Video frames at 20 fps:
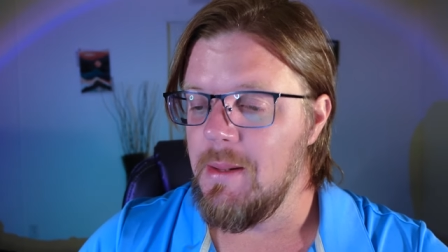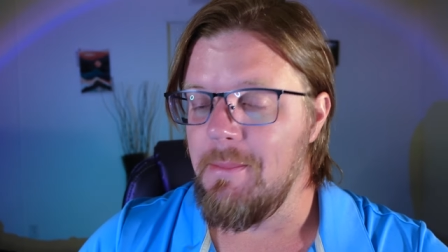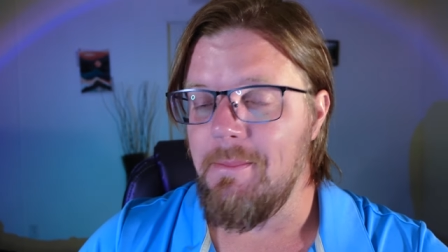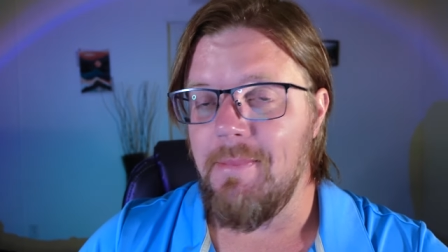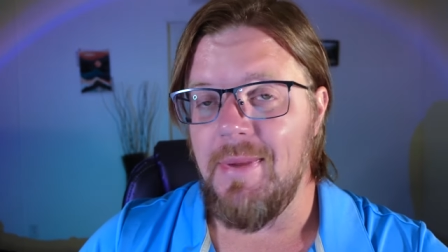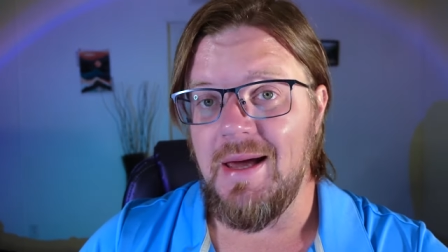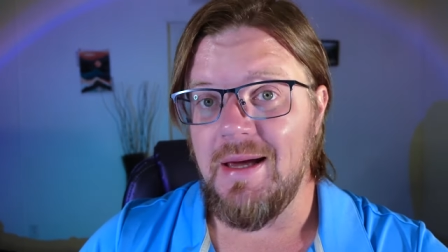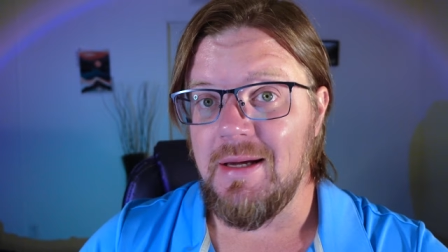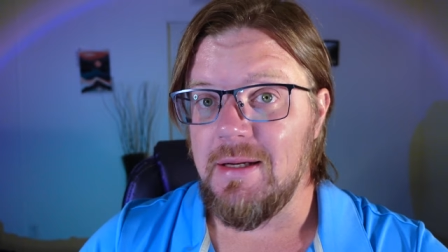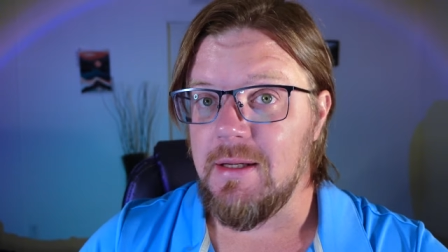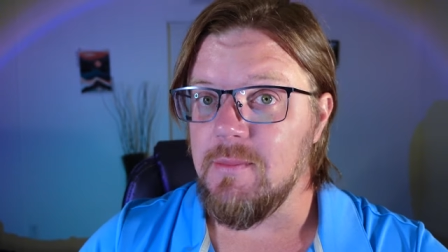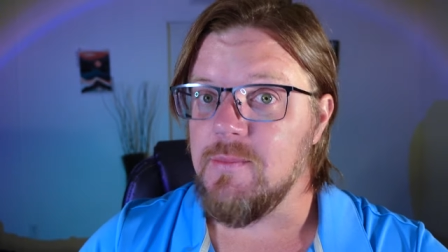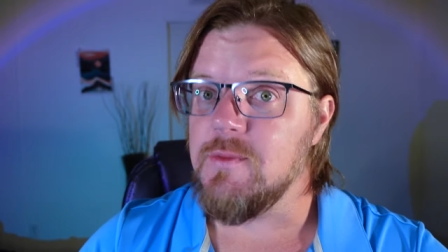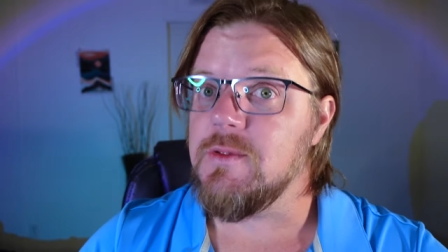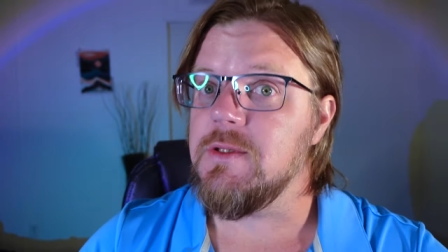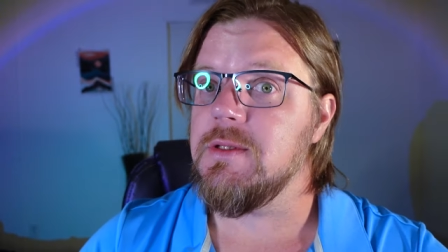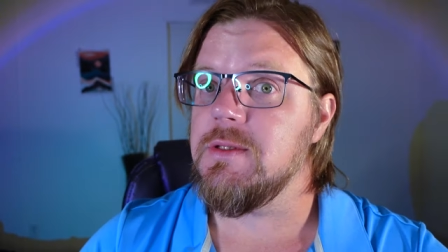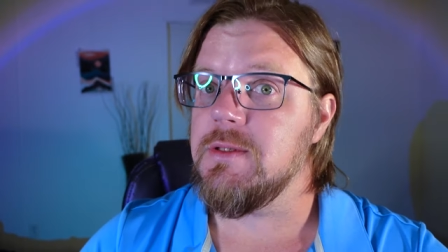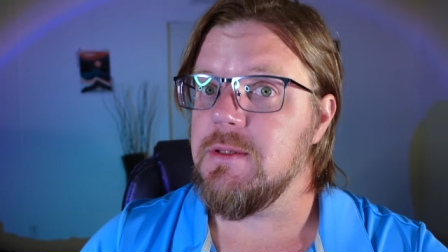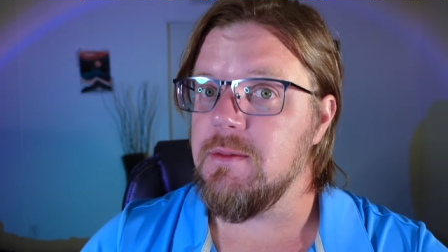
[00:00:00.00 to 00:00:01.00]
backup
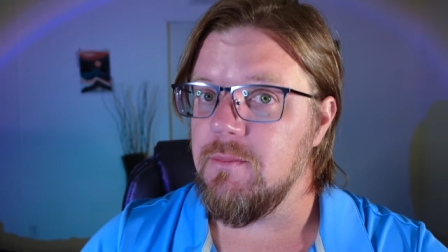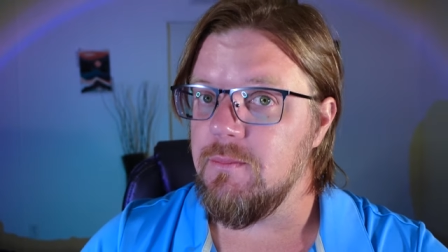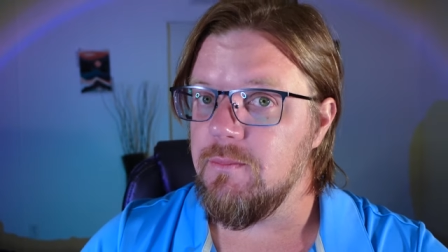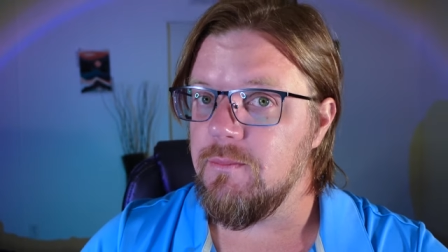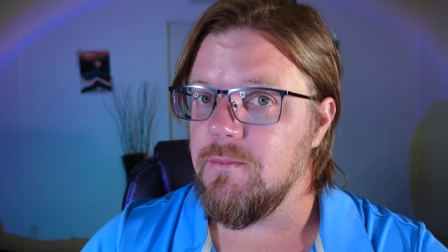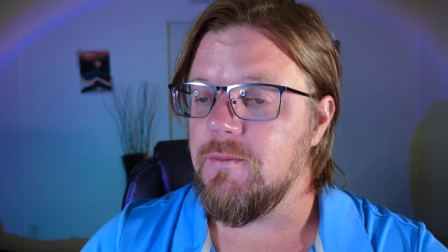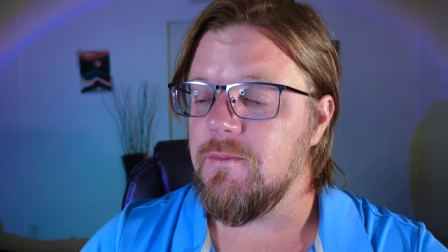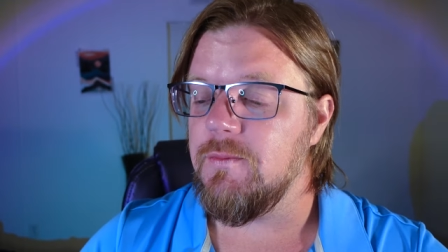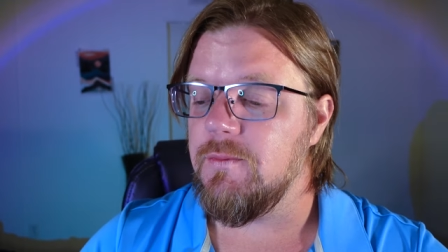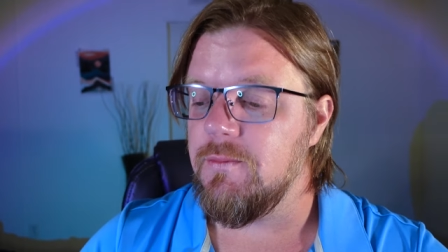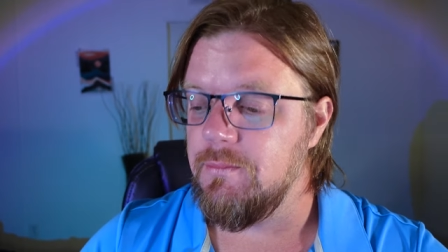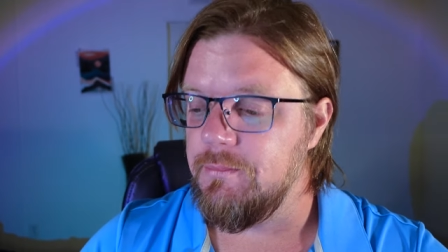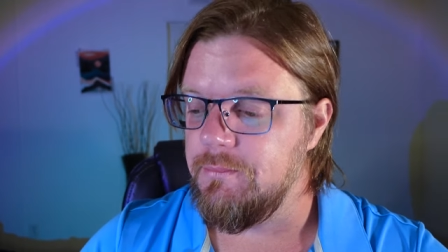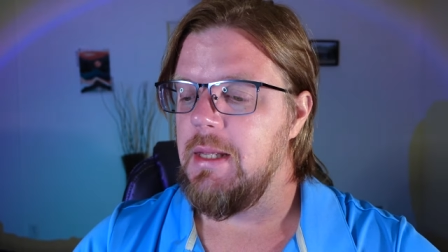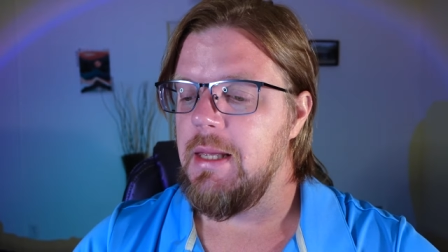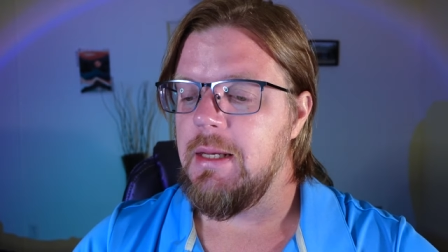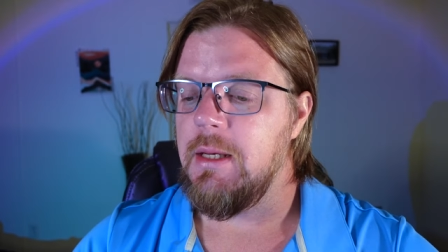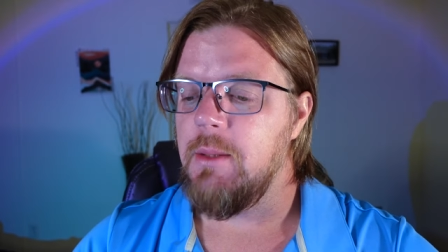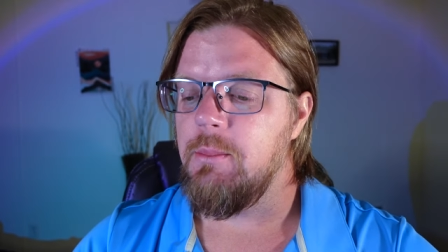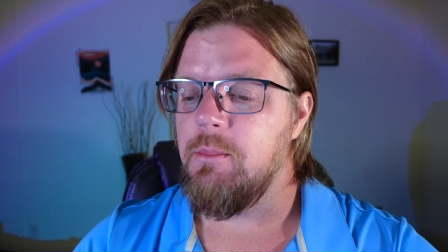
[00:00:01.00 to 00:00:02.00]
systems,
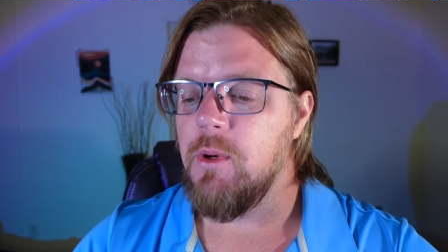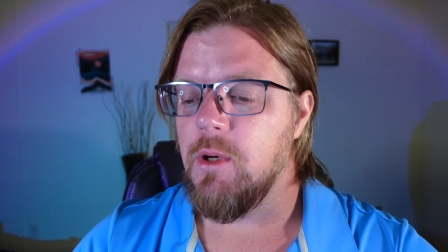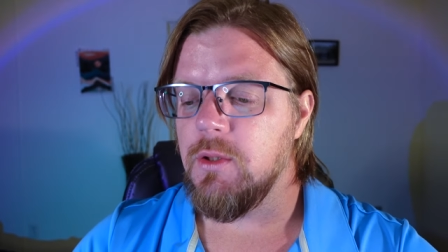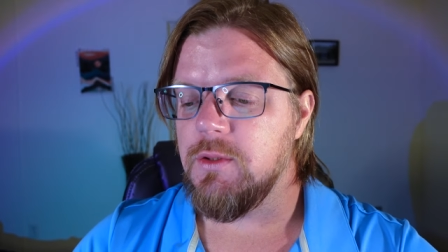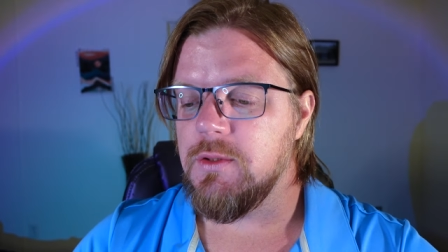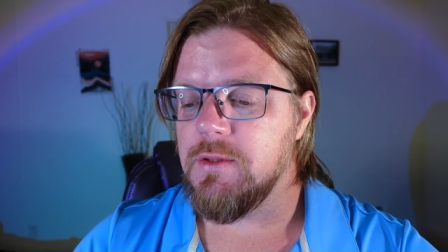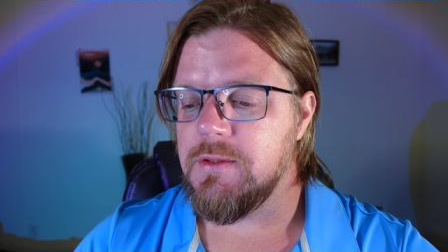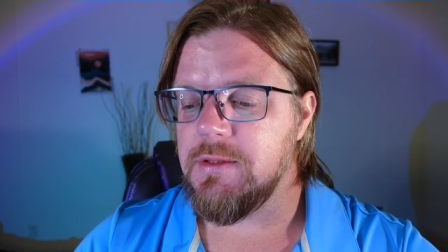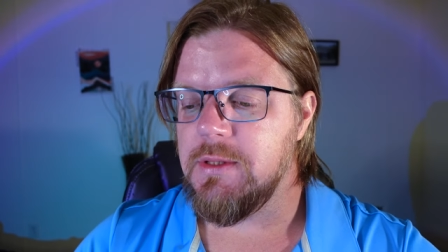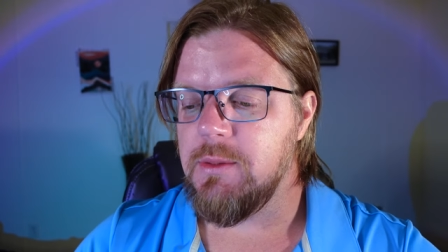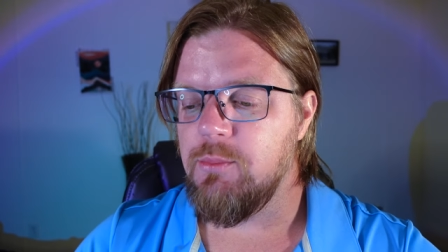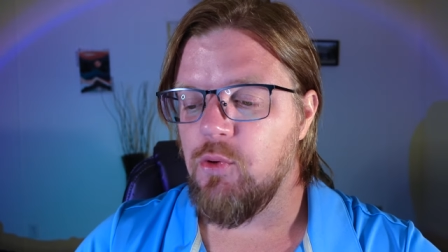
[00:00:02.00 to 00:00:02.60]
and emergency